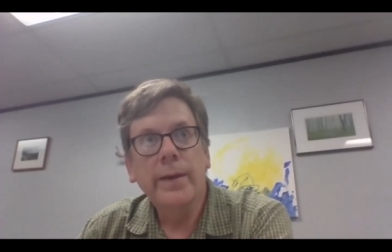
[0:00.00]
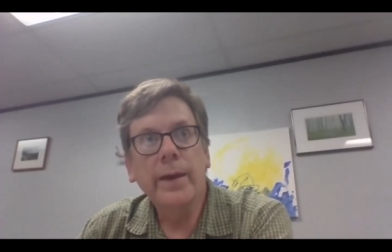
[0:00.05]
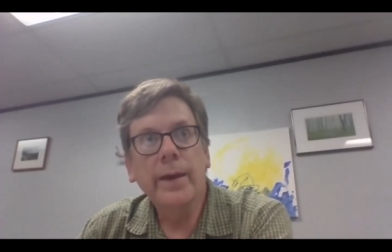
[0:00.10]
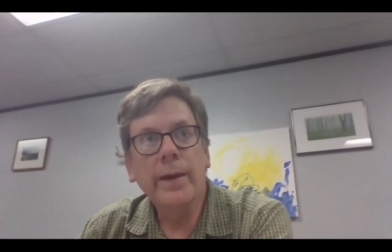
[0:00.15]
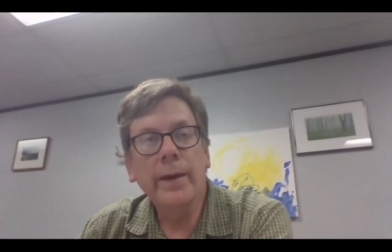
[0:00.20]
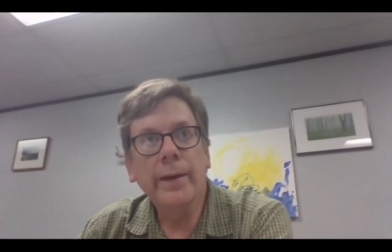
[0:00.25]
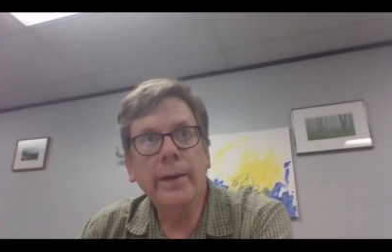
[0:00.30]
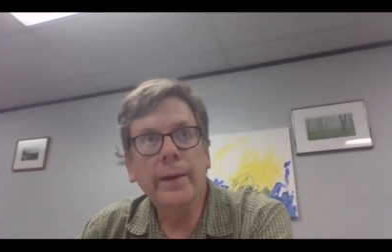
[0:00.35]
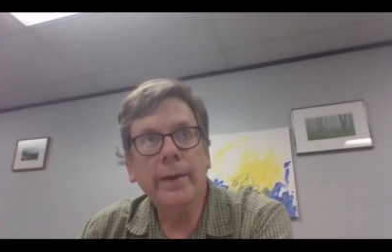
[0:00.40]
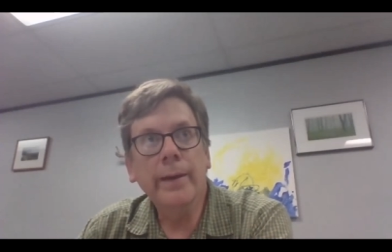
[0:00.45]

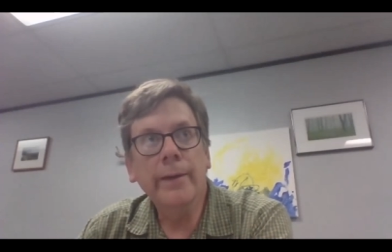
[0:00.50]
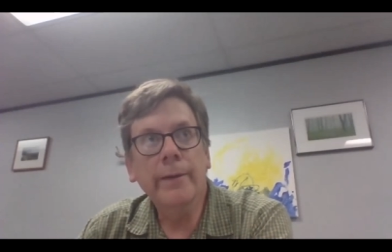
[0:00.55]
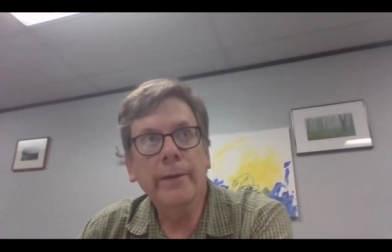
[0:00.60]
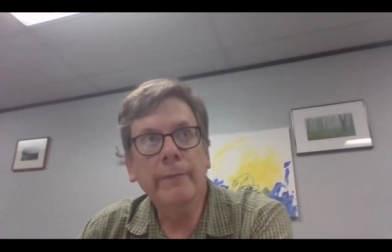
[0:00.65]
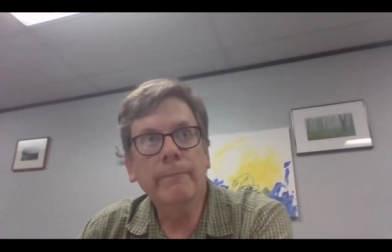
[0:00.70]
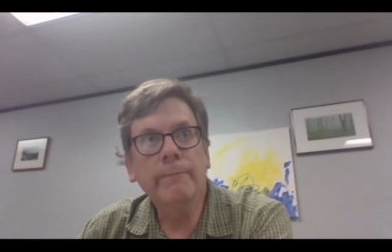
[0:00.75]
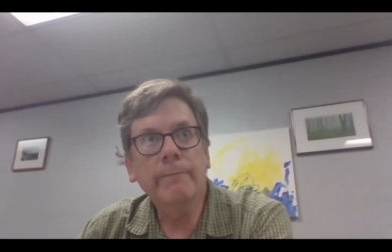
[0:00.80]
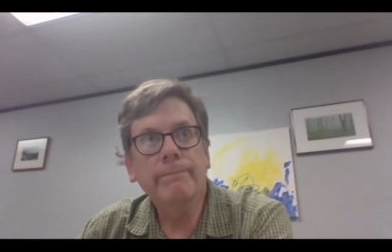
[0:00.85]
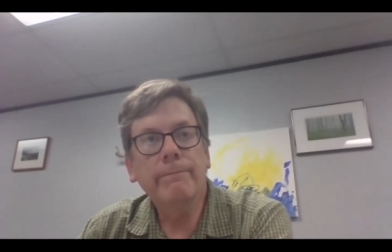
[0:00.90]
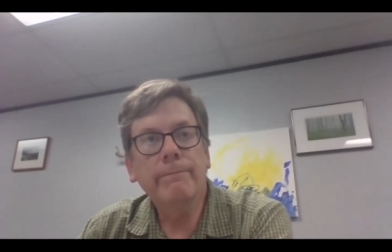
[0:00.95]

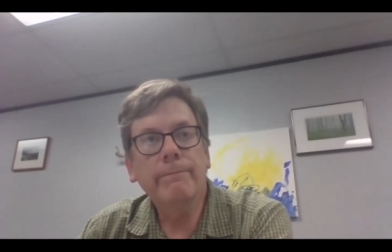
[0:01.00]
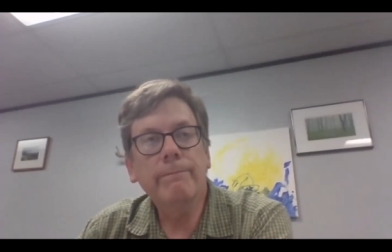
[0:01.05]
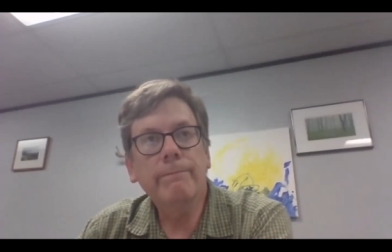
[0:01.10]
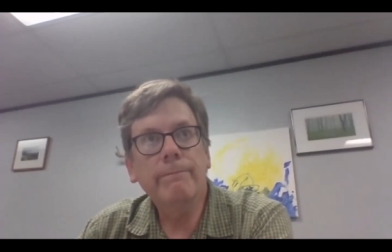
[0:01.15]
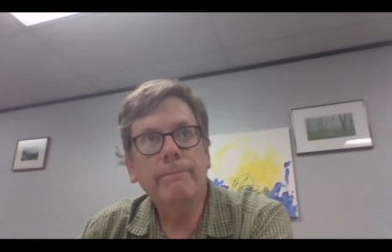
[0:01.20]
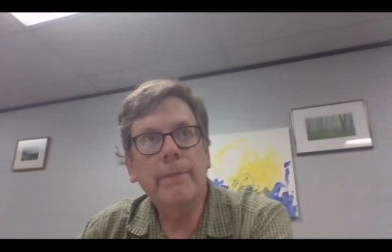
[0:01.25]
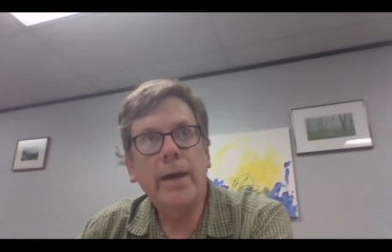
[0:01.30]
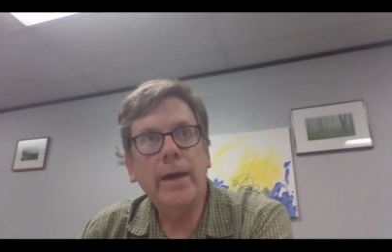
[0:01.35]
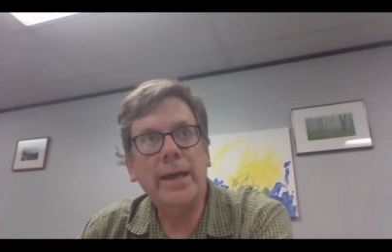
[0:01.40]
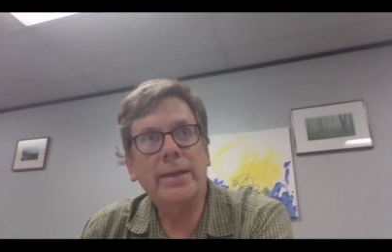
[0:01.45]
Um,
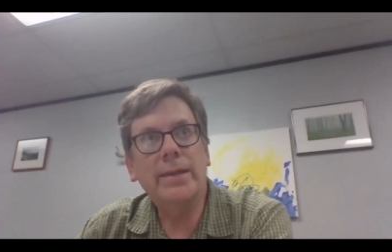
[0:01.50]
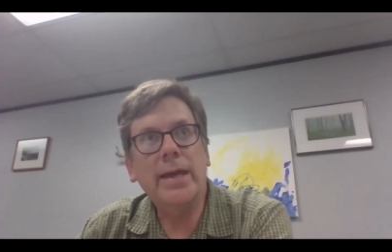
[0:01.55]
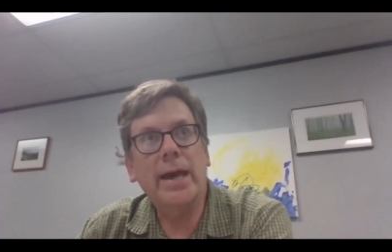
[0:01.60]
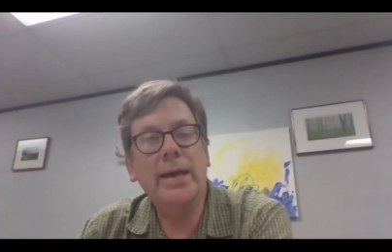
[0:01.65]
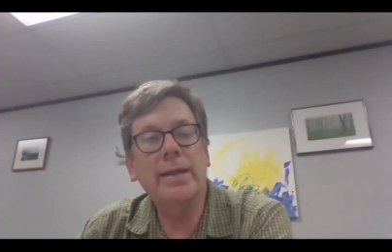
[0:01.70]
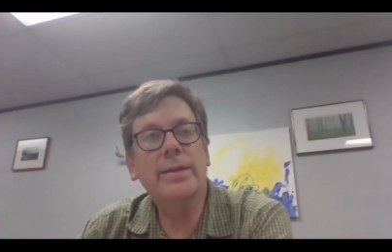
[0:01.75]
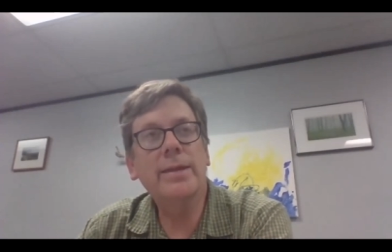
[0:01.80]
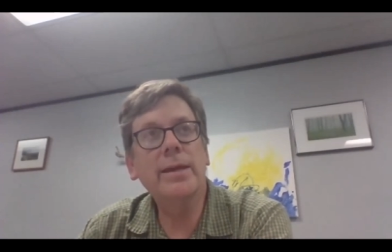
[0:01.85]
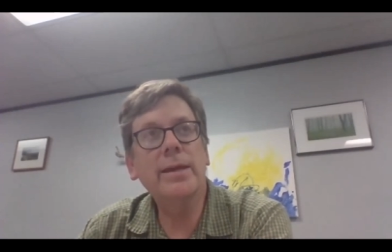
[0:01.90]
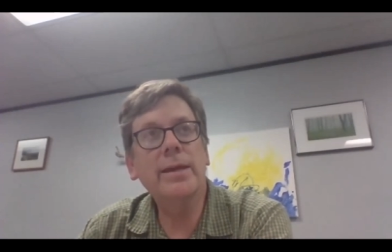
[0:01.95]
I, th-
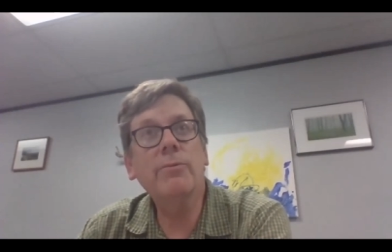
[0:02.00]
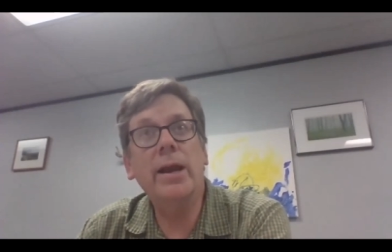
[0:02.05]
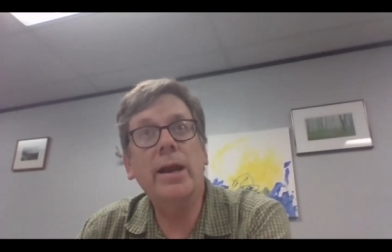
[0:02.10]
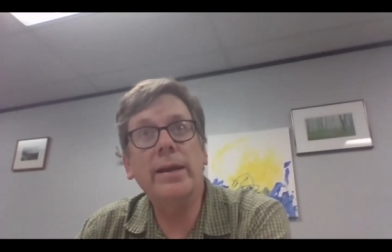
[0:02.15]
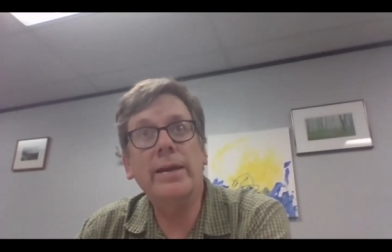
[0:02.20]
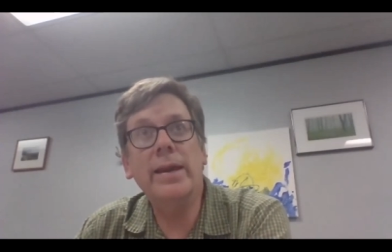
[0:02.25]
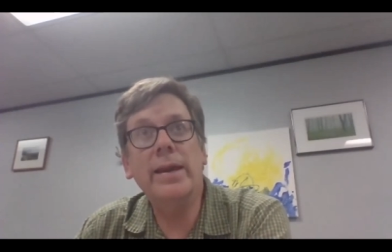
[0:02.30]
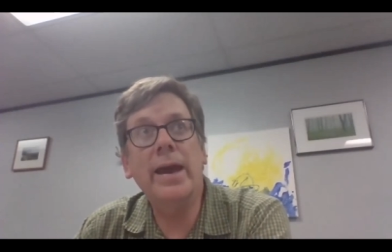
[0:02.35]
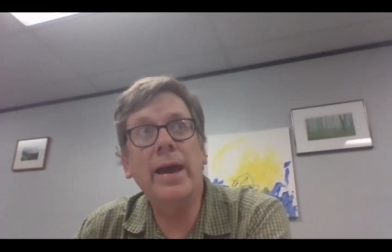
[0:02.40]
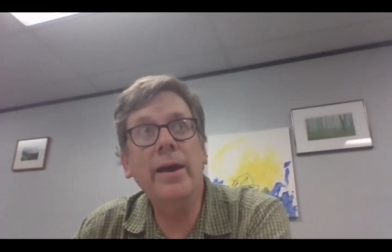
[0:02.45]
I think
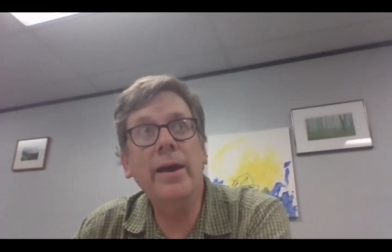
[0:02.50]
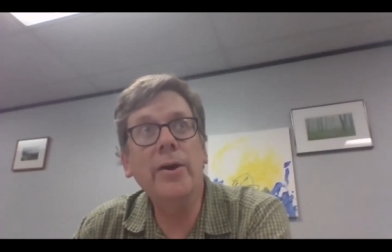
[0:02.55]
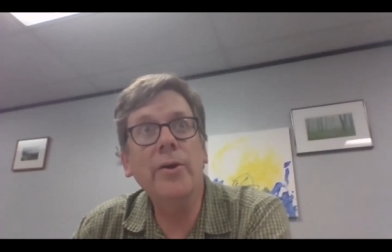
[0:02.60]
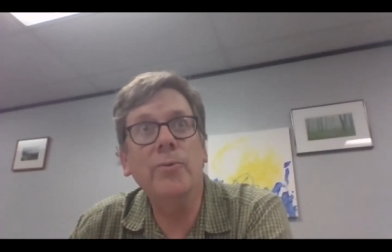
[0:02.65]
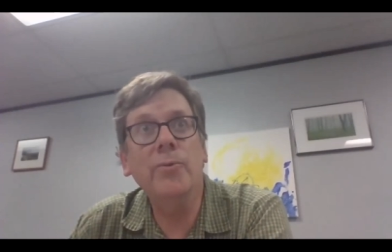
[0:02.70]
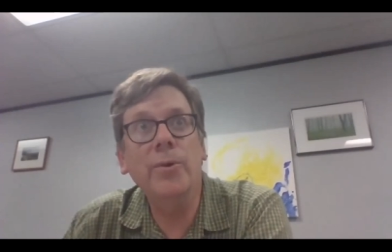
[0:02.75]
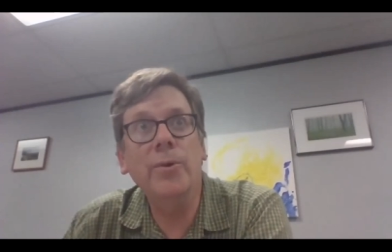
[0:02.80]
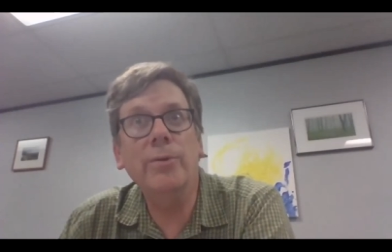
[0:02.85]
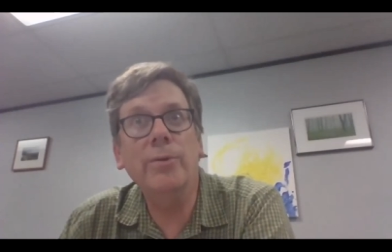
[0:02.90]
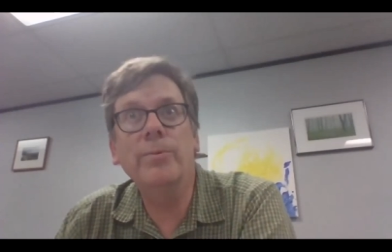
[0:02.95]
right
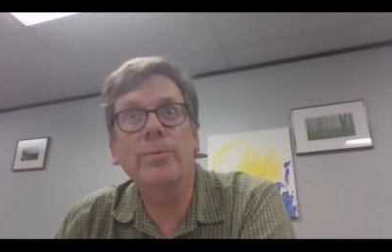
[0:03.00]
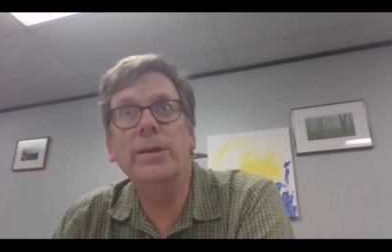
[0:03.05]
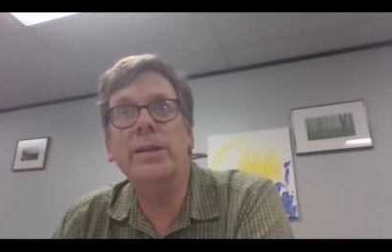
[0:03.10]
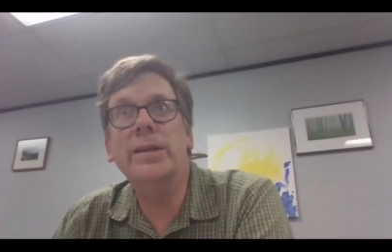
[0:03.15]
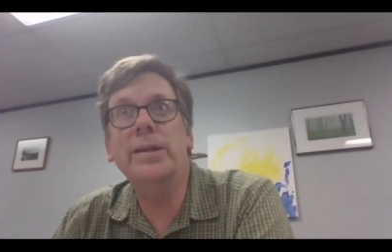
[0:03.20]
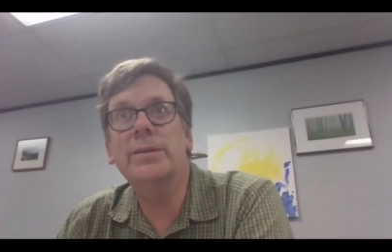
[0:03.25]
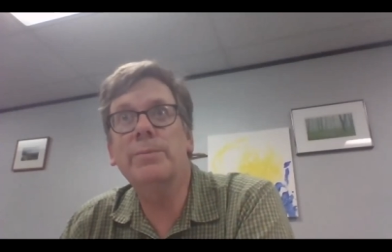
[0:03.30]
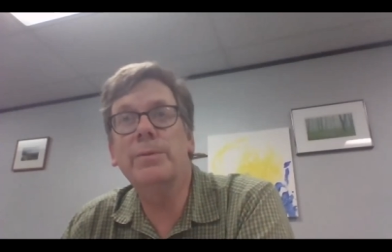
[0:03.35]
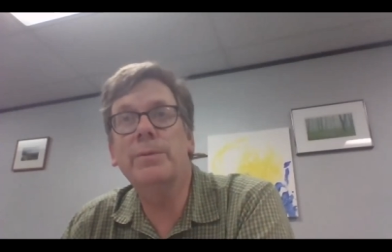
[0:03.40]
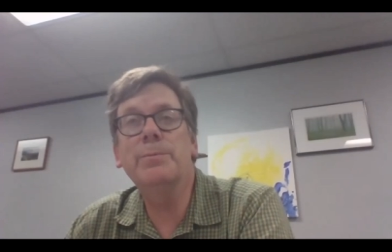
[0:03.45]
now where we
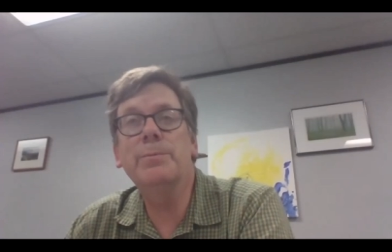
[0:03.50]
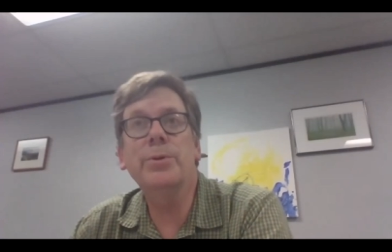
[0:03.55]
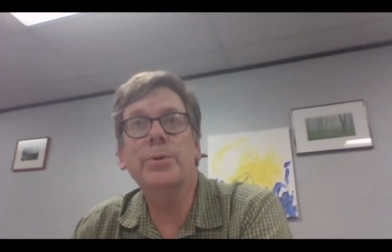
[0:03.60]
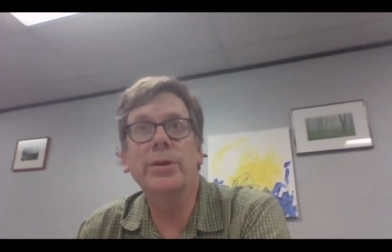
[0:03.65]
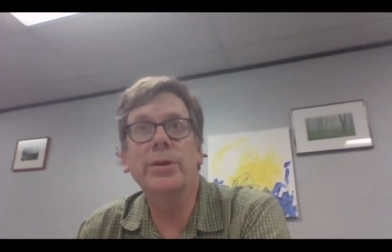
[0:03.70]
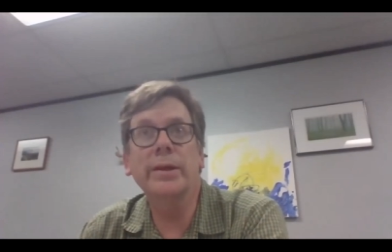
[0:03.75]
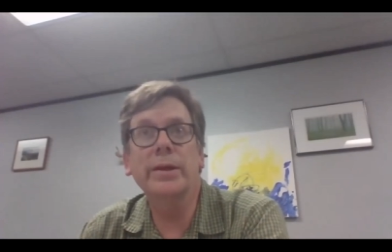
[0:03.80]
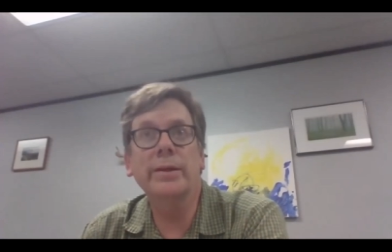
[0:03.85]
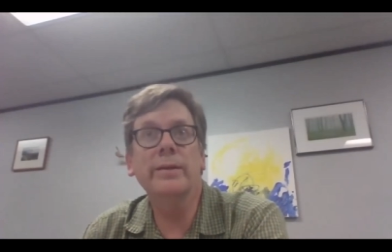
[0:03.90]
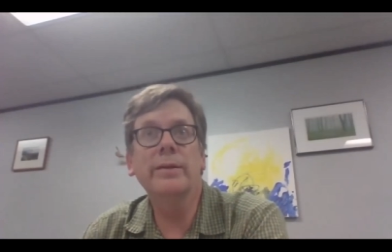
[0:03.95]
need to be
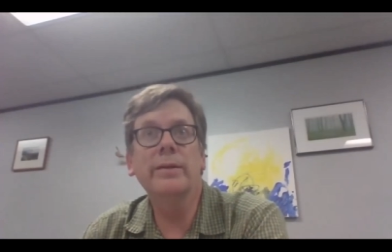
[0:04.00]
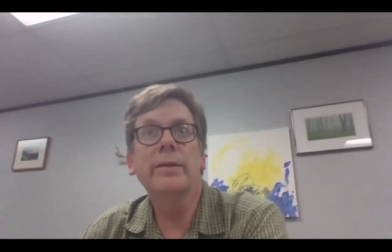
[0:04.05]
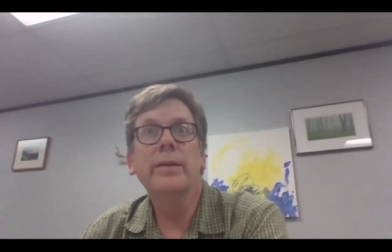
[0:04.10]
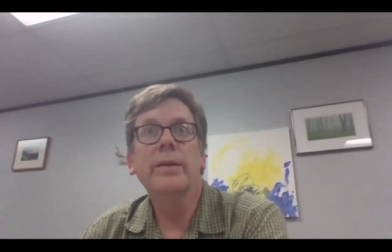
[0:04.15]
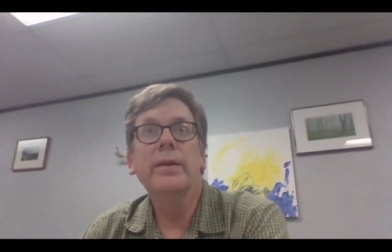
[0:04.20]
putting